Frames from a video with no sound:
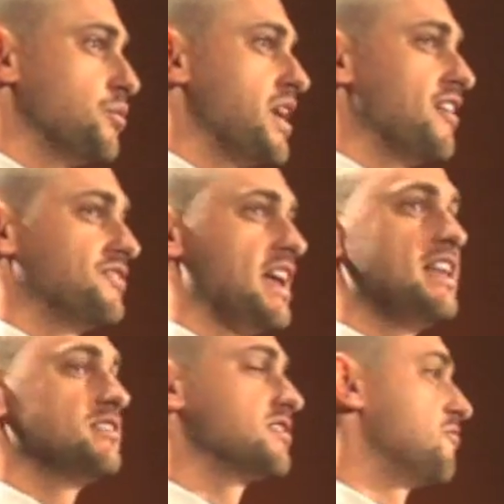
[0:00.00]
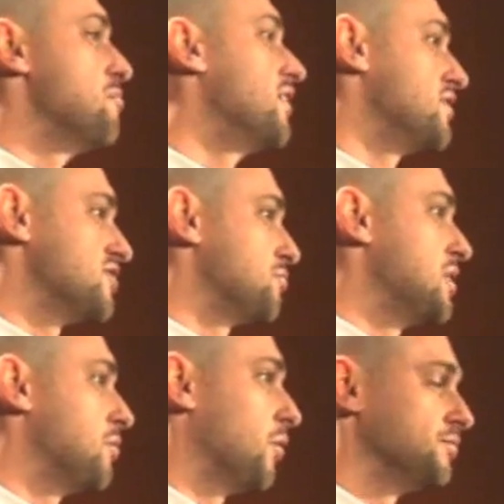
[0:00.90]
We have tens of millions of
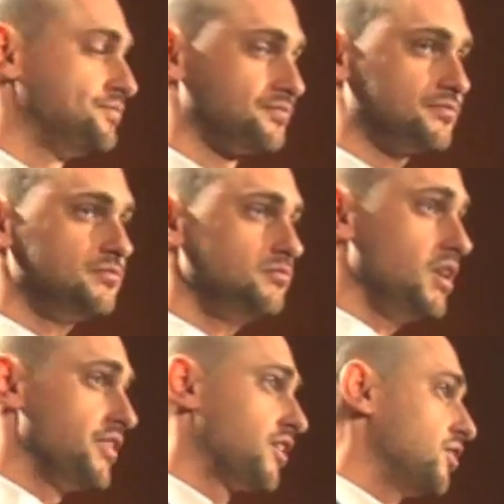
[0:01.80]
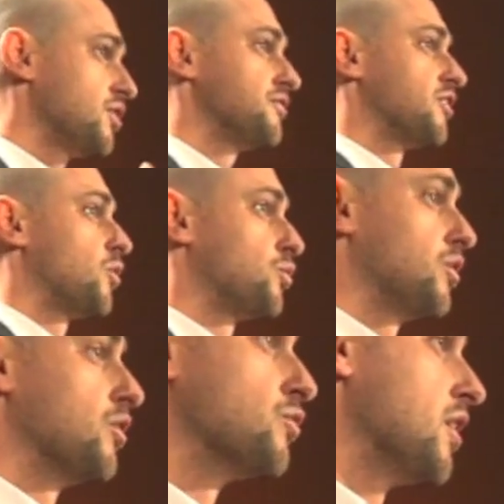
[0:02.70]
people that are looking for
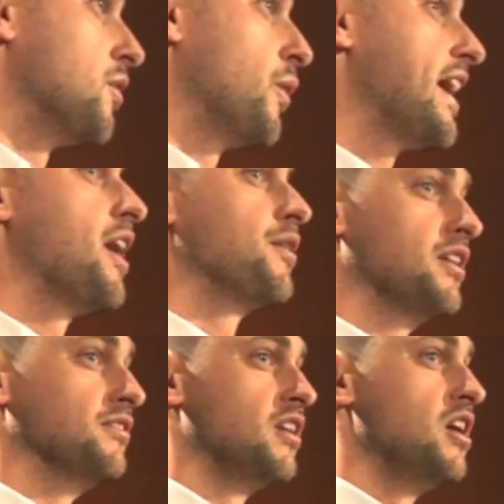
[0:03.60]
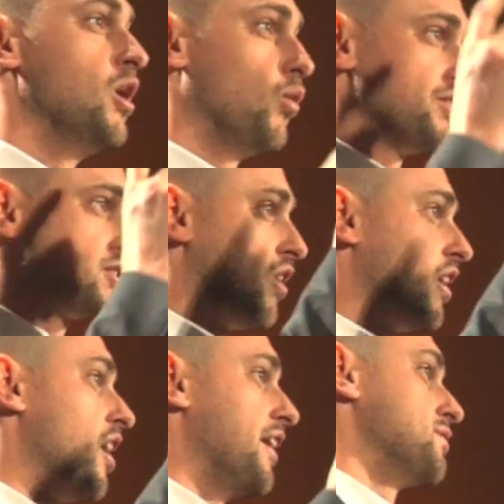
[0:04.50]
a way out of what's
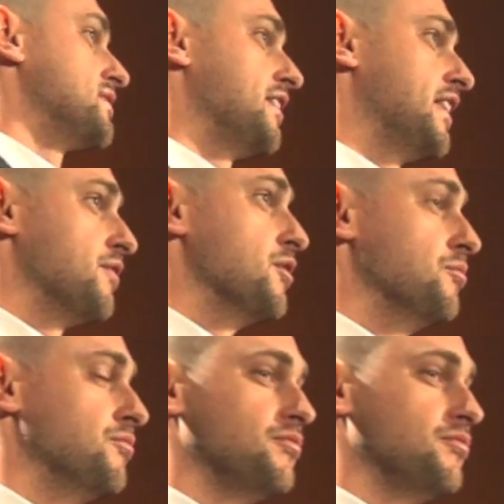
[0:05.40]
going on outside that room.